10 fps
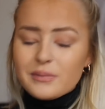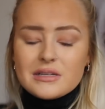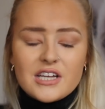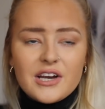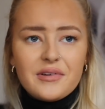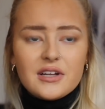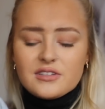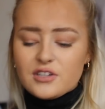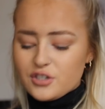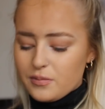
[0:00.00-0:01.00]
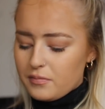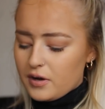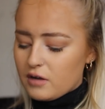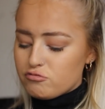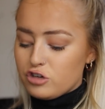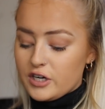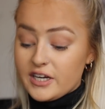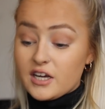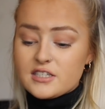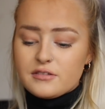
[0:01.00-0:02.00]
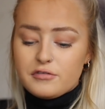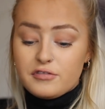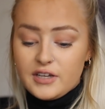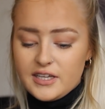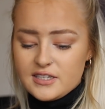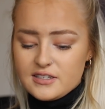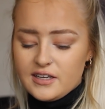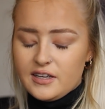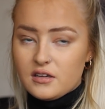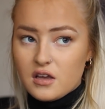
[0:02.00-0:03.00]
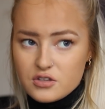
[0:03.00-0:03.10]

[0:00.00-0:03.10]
of material as the jumper. Really nice and fleecy.